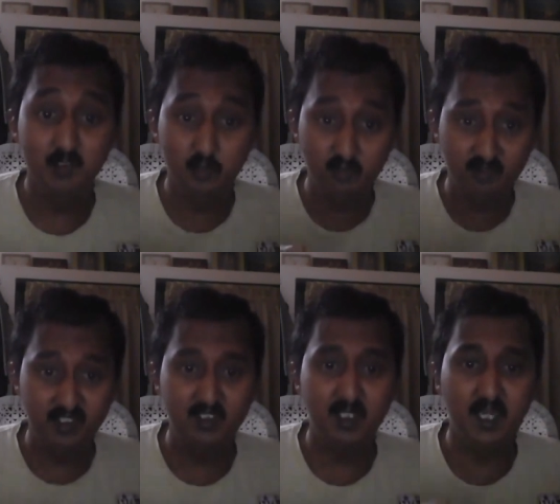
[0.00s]
to
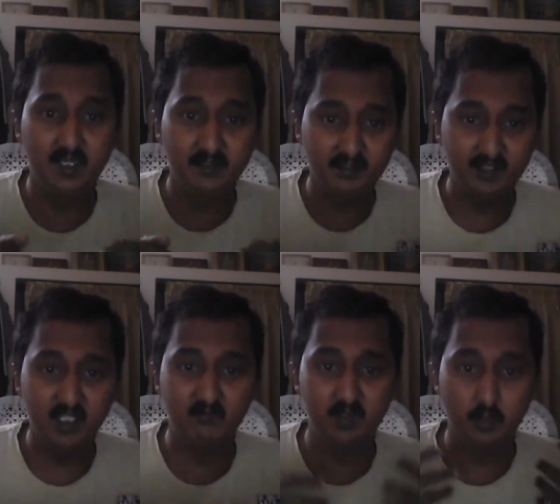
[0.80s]
sit and
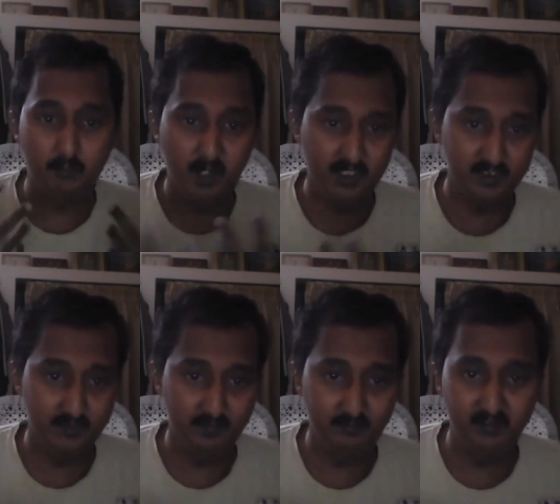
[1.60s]
discuss with your partner
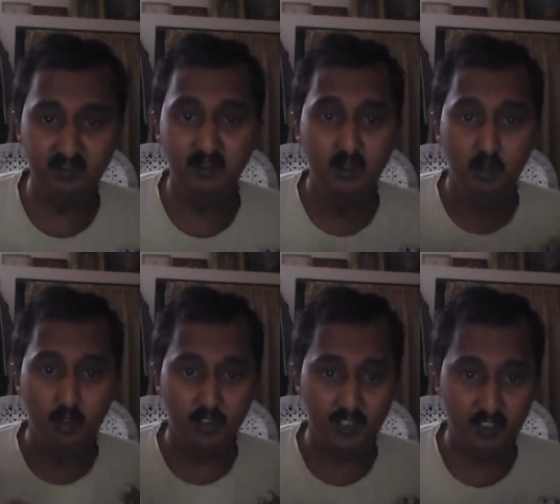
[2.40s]
members or
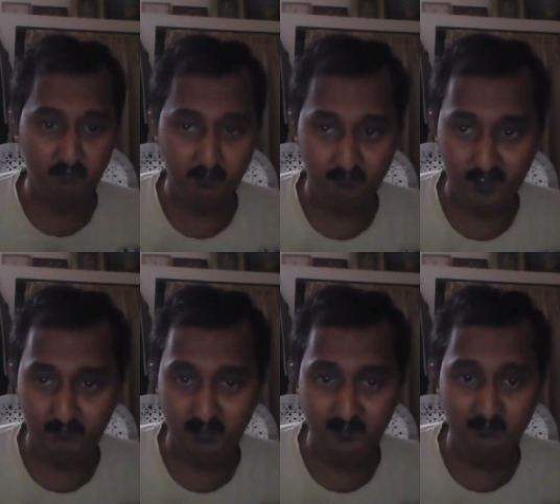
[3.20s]
any of your
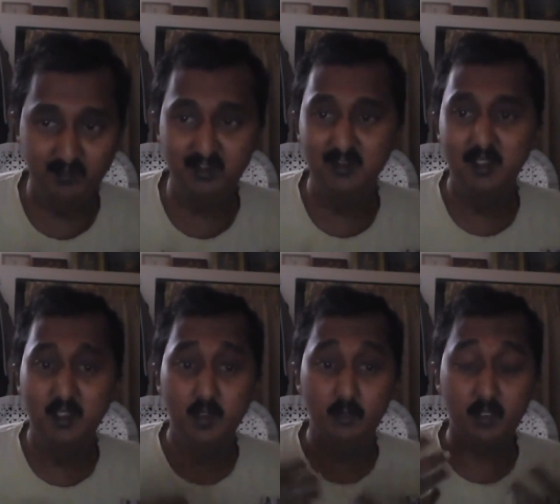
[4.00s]
family members.
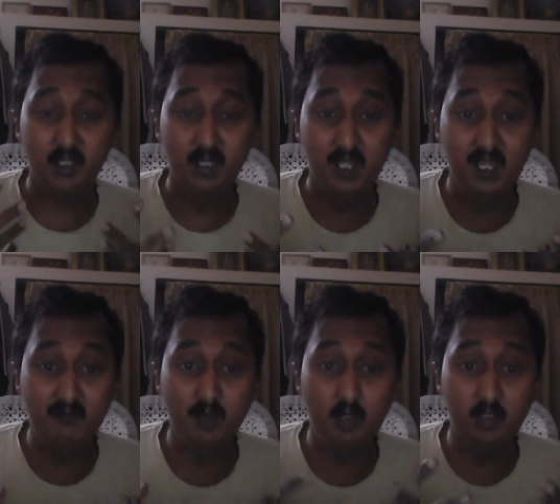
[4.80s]
You can have
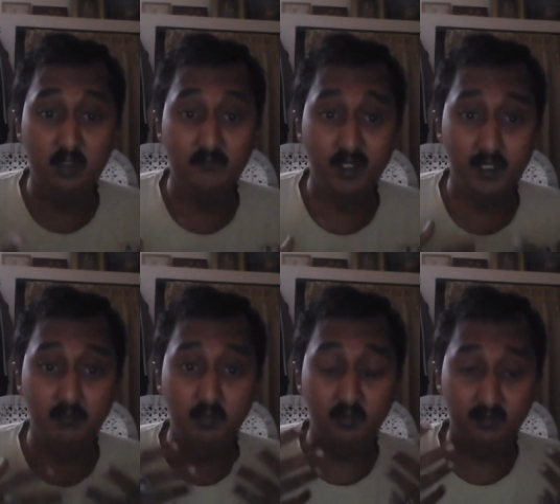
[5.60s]
a lot of time
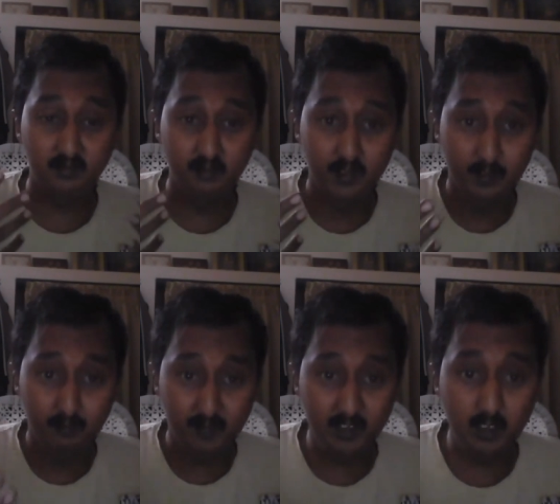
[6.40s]
to
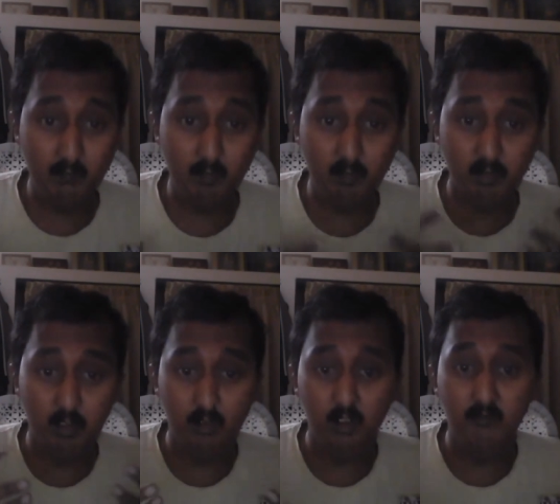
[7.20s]
bring about
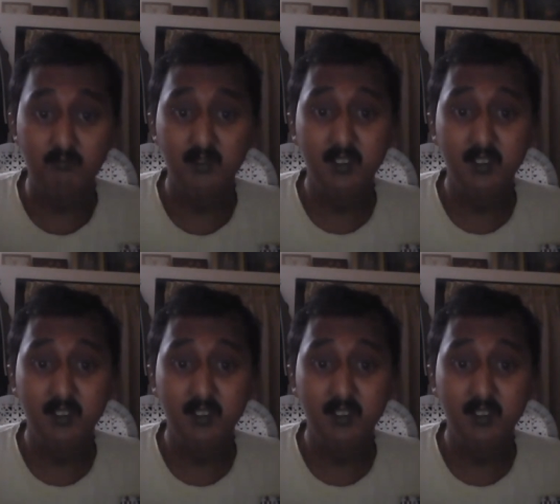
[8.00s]
lot of